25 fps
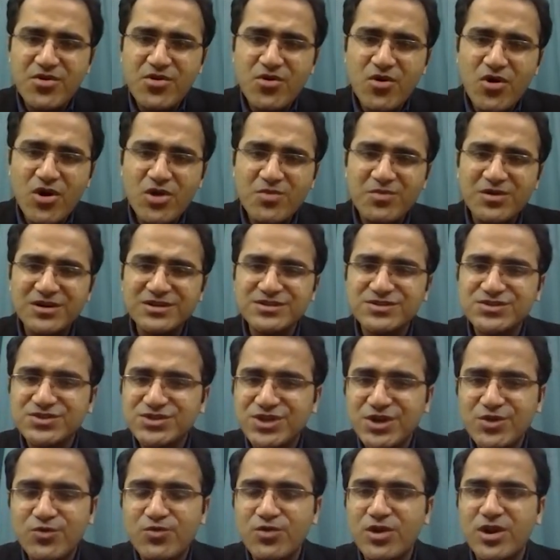normal
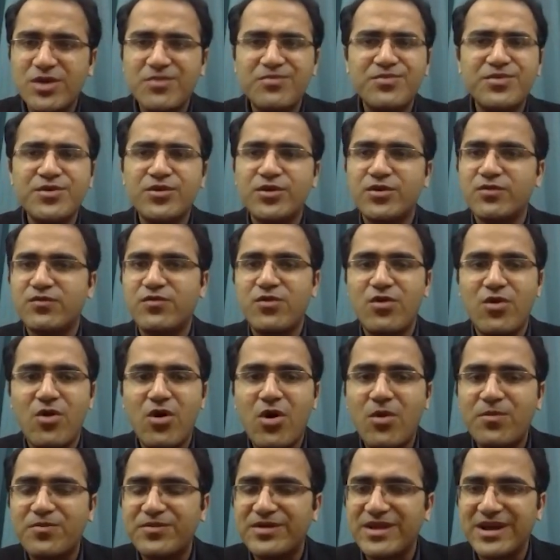circular, beautiful
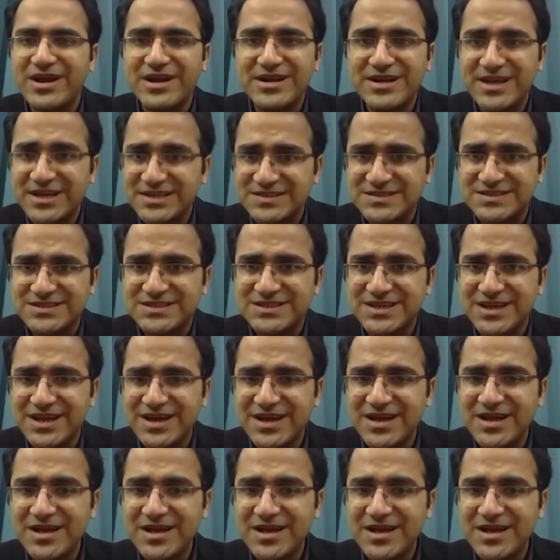optic disc.